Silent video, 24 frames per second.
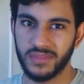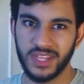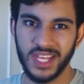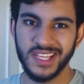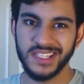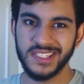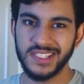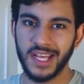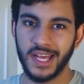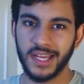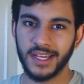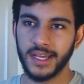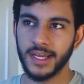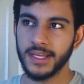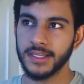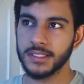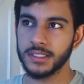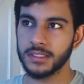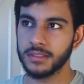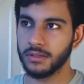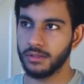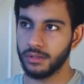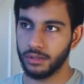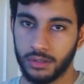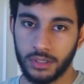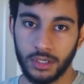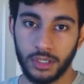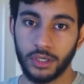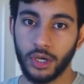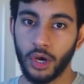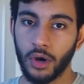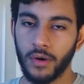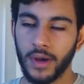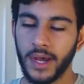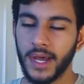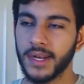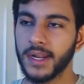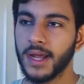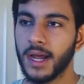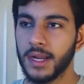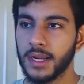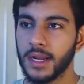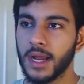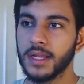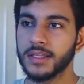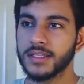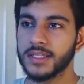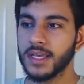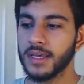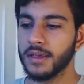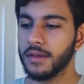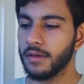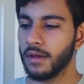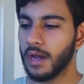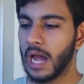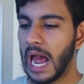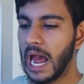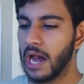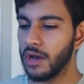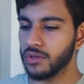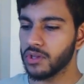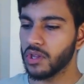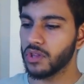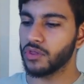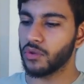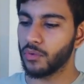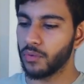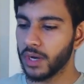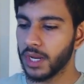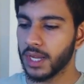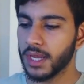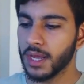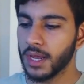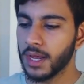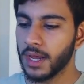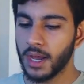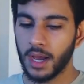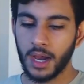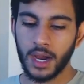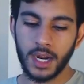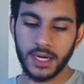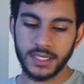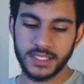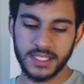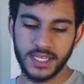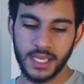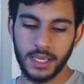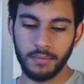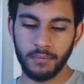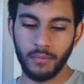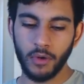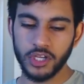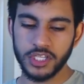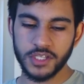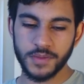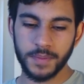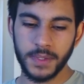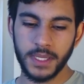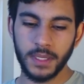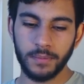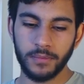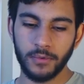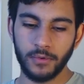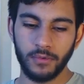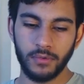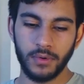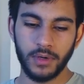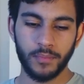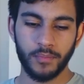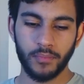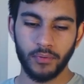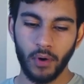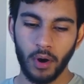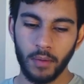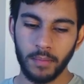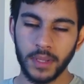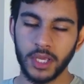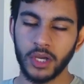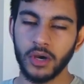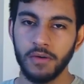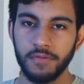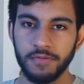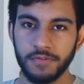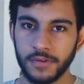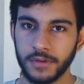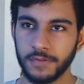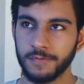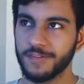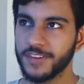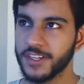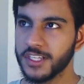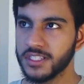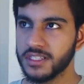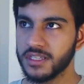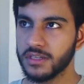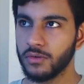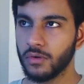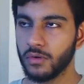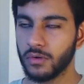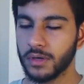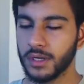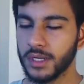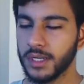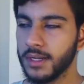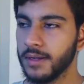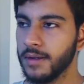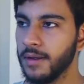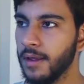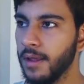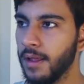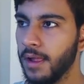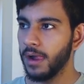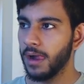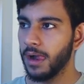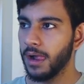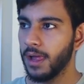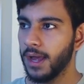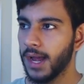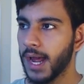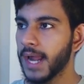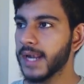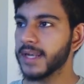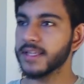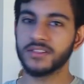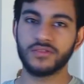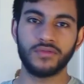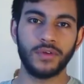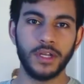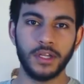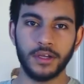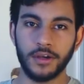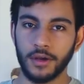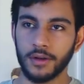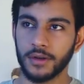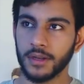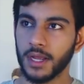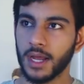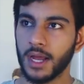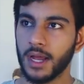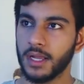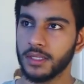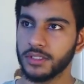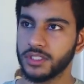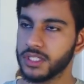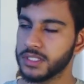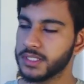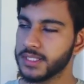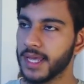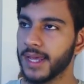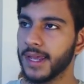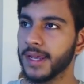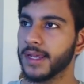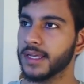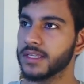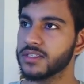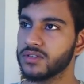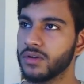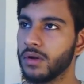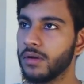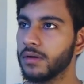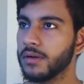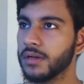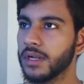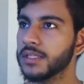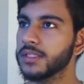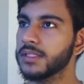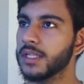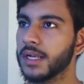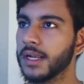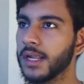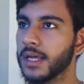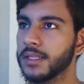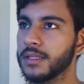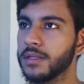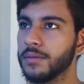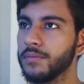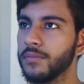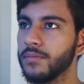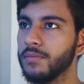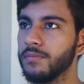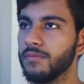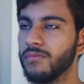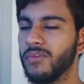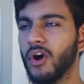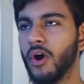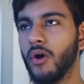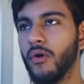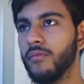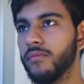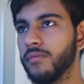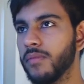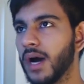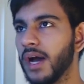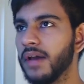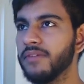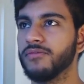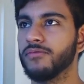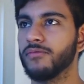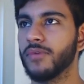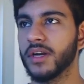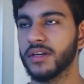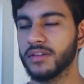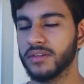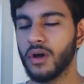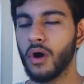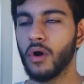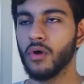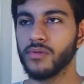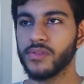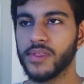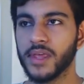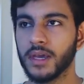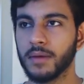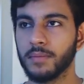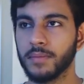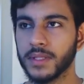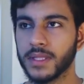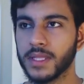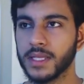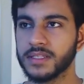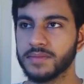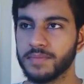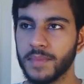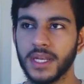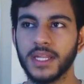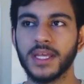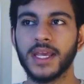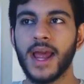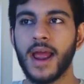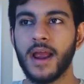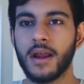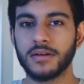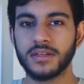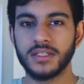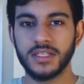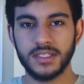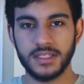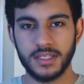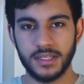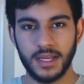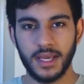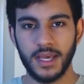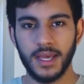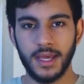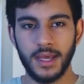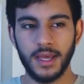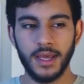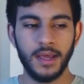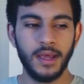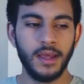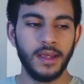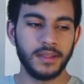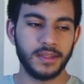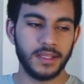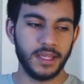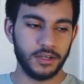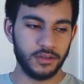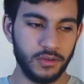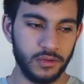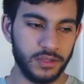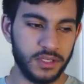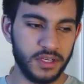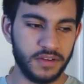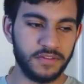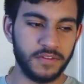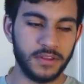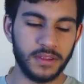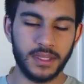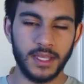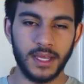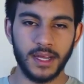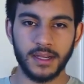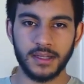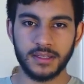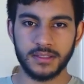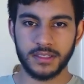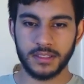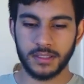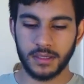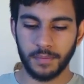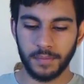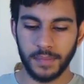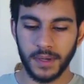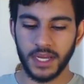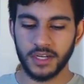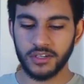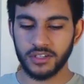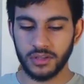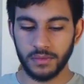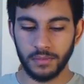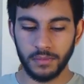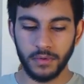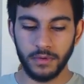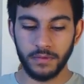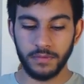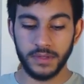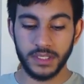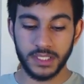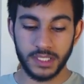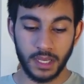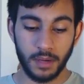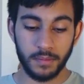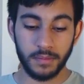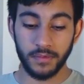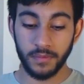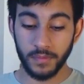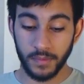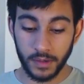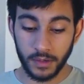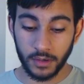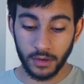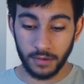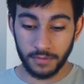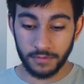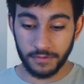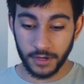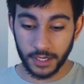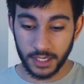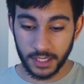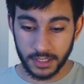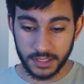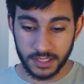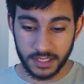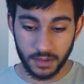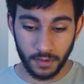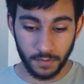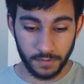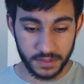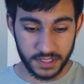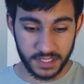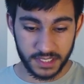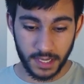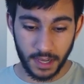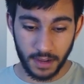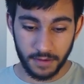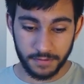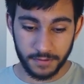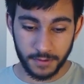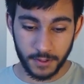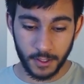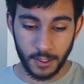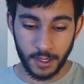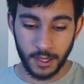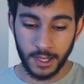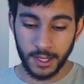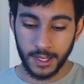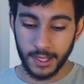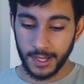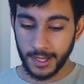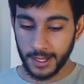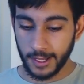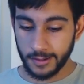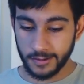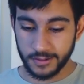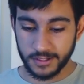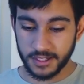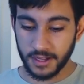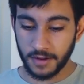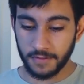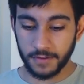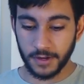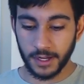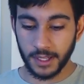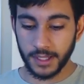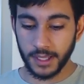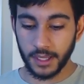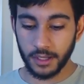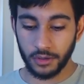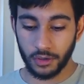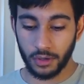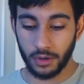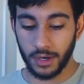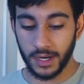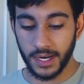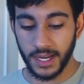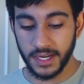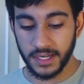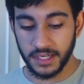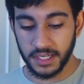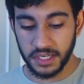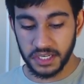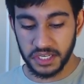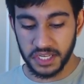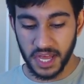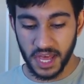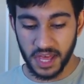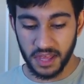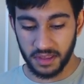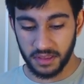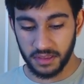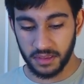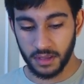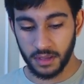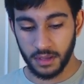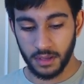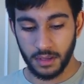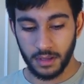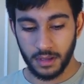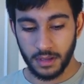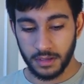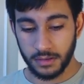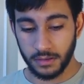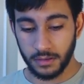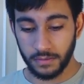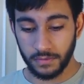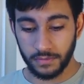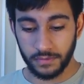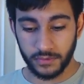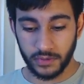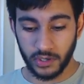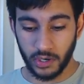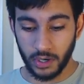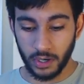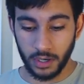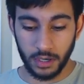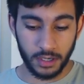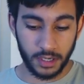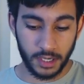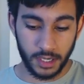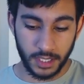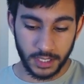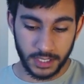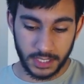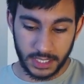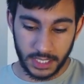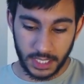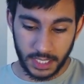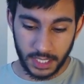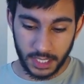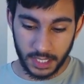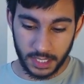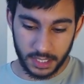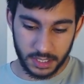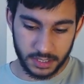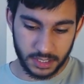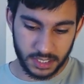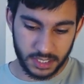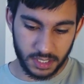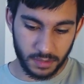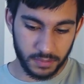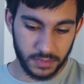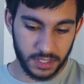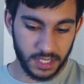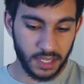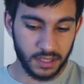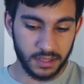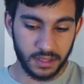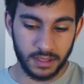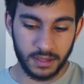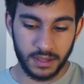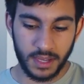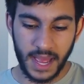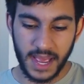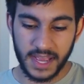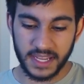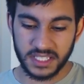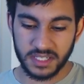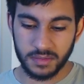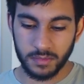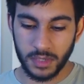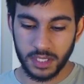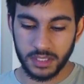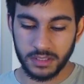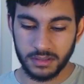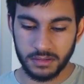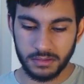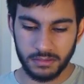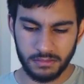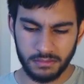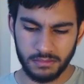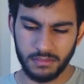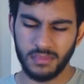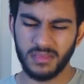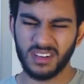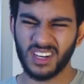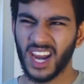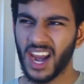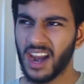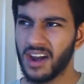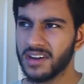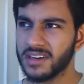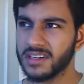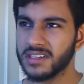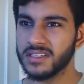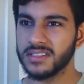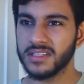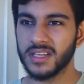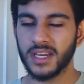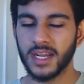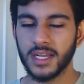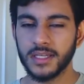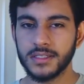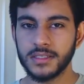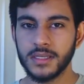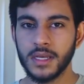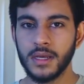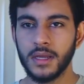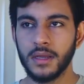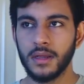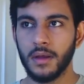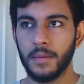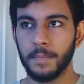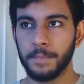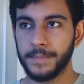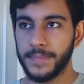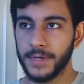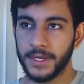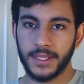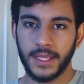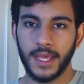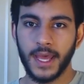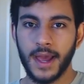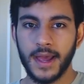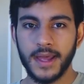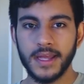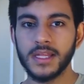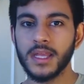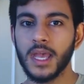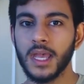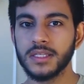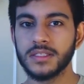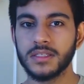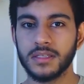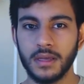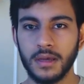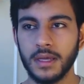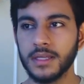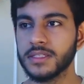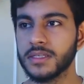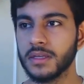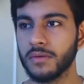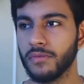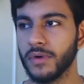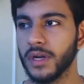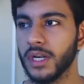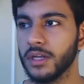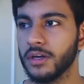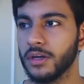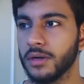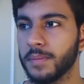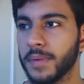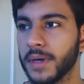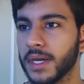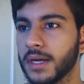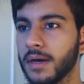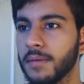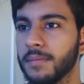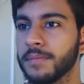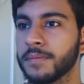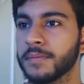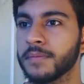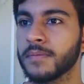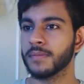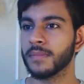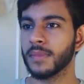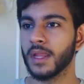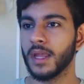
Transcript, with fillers: this, I guess you could go ahead. I, I'd say out of the three, I'd say most people would probably go for Infinity Gauntlet, and it's really good. Just saying, it's not nothing like the, well, I haven't read the whole thing, but there's many characters in here that do different things compared to the movies. I mean, we got freaking Silver Surfer and stuff like that. You got Lady Death. You've got like uh, some of the other X-Men characters, I guess. But yeah, it, it's it's a really good pickup.